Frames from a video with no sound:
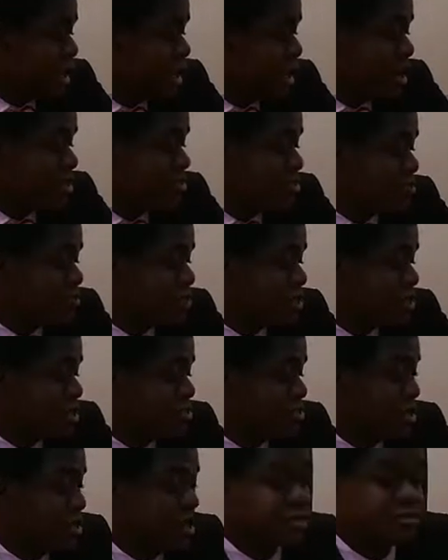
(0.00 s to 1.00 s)
around those
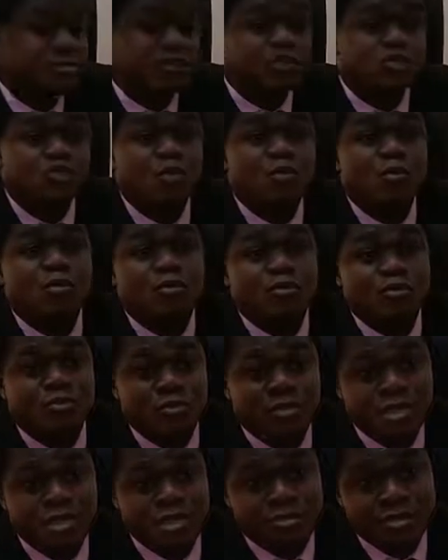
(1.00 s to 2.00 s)
areas be summoned
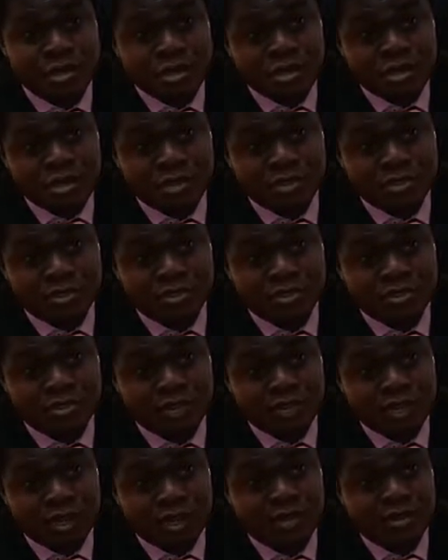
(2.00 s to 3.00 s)
immediately,
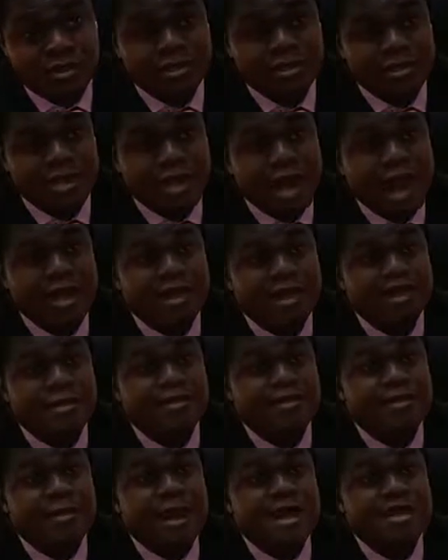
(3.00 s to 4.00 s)
Parliament, and the
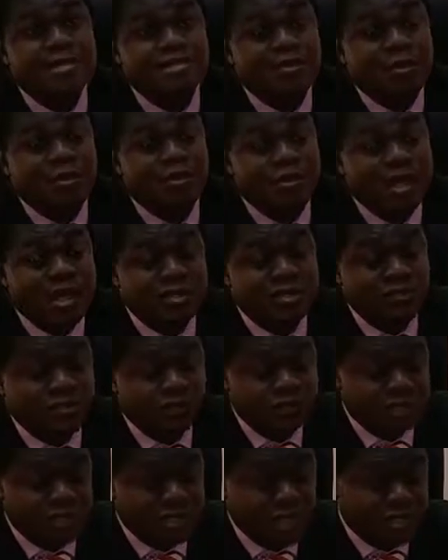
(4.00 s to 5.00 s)
mines compliance
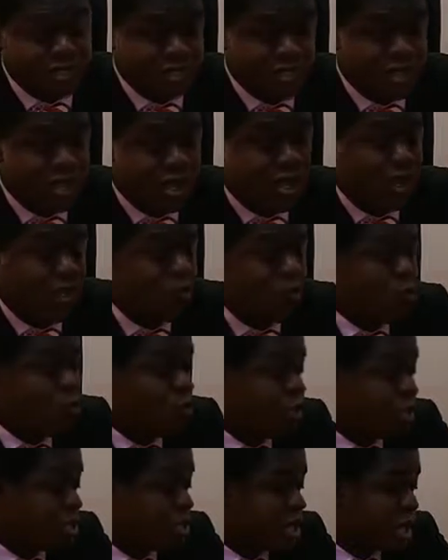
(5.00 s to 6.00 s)
officers
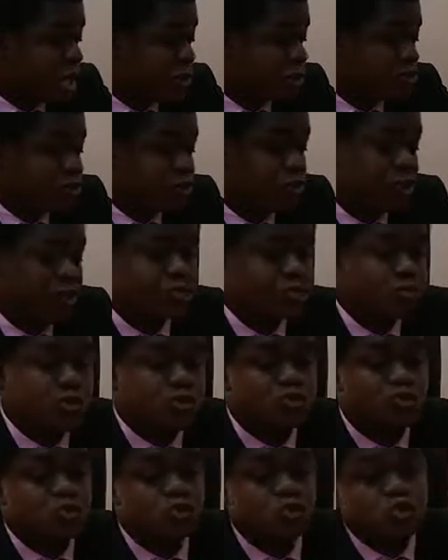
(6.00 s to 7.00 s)
working around those areas be
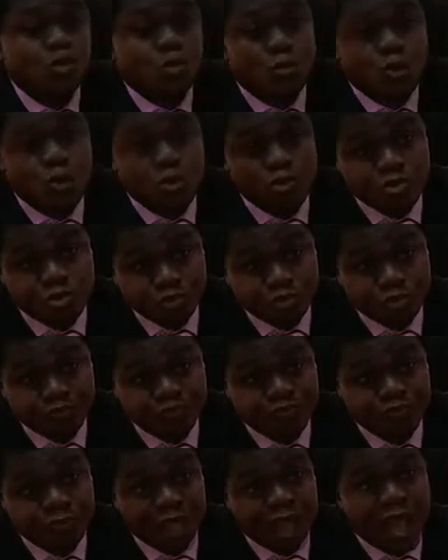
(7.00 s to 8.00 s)
also summoned,
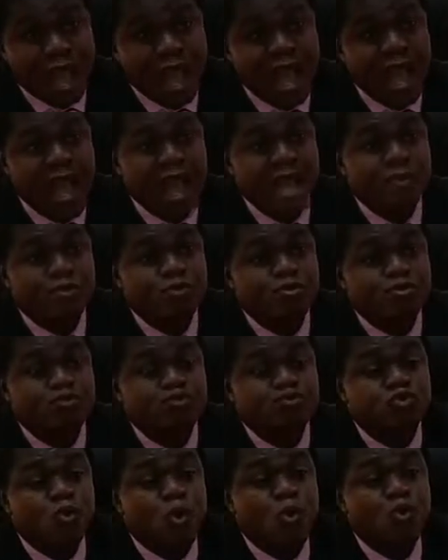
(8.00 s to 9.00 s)
and to
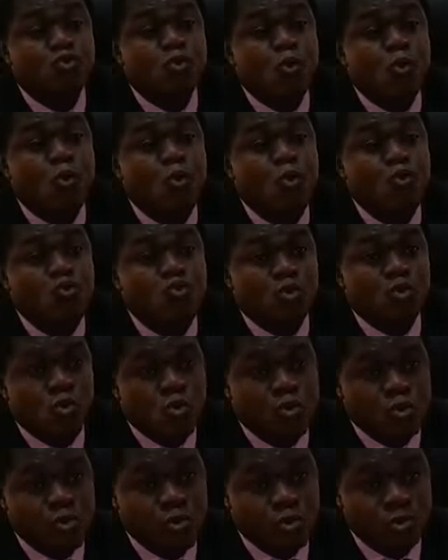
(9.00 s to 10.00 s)
put on hold
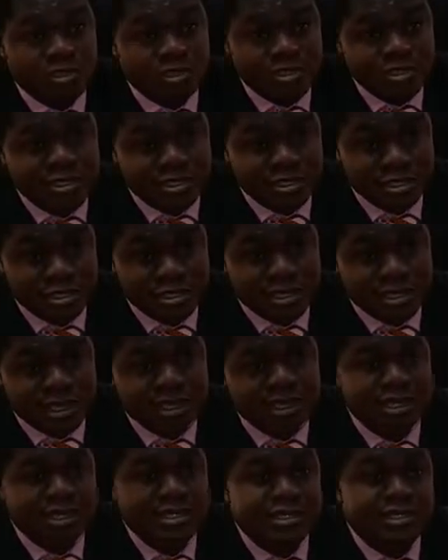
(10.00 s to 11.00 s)
all illicit
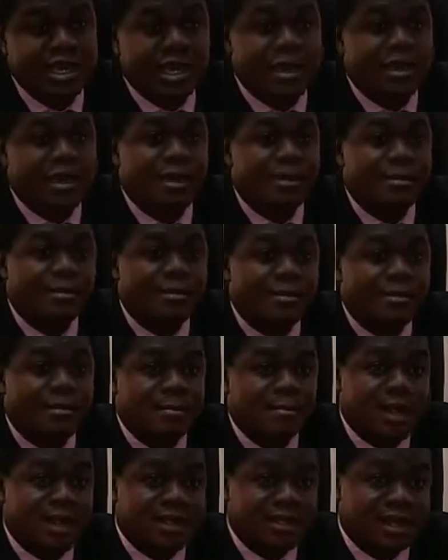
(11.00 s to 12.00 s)
and illegal
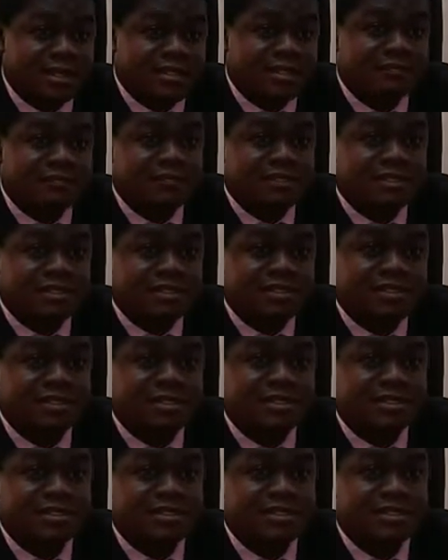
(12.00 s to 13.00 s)
mining
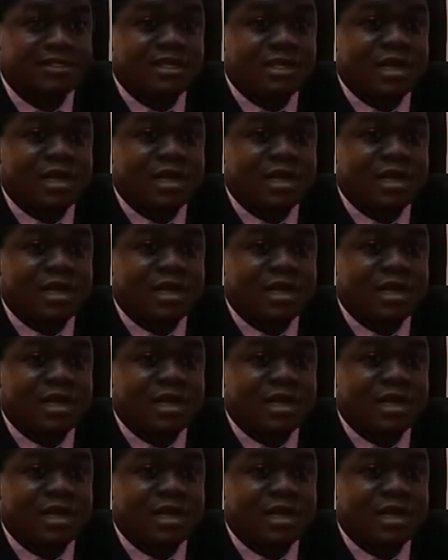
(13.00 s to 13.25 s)
activities